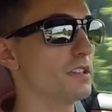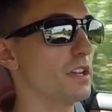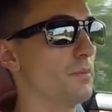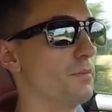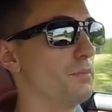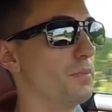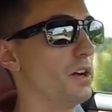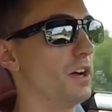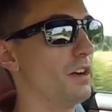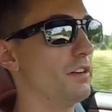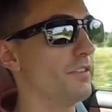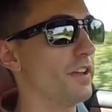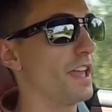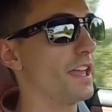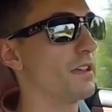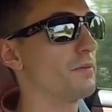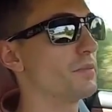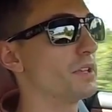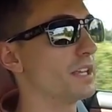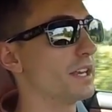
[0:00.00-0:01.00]
above
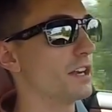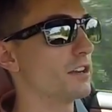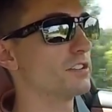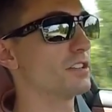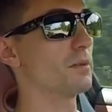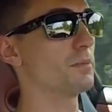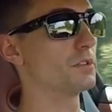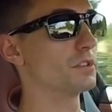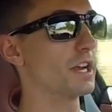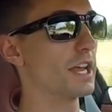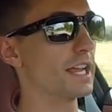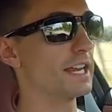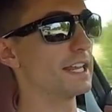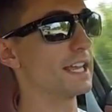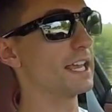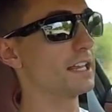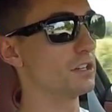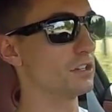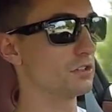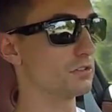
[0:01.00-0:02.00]
ambient air temperature,
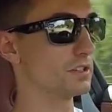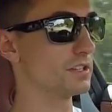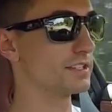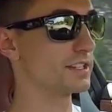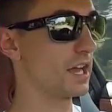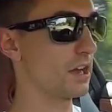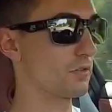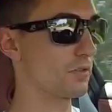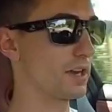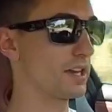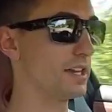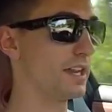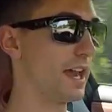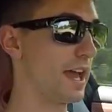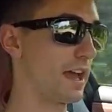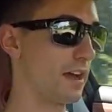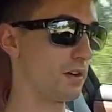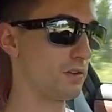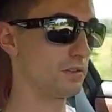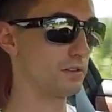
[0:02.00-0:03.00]
88 degrees out right
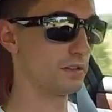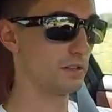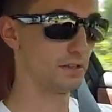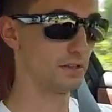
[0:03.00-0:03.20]
now.